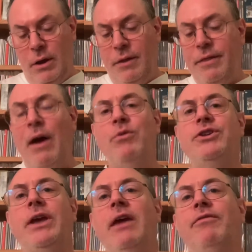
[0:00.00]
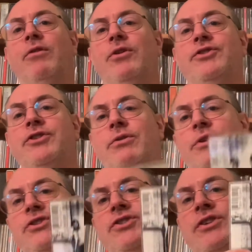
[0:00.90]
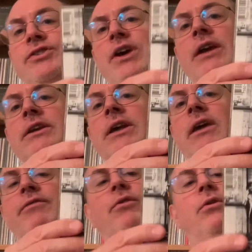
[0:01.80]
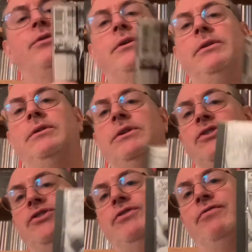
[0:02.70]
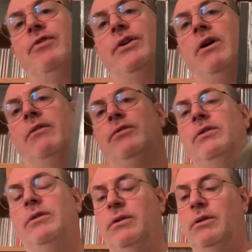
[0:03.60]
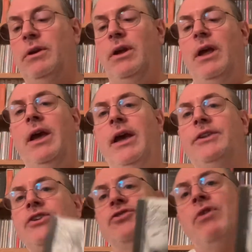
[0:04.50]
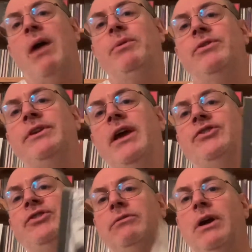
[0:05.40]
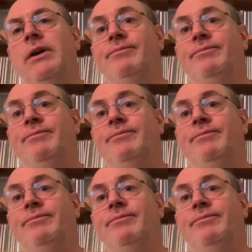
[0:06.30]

That was a gatefold, so this is inside the gatefold. This is the front cover. It does grab your attention, right?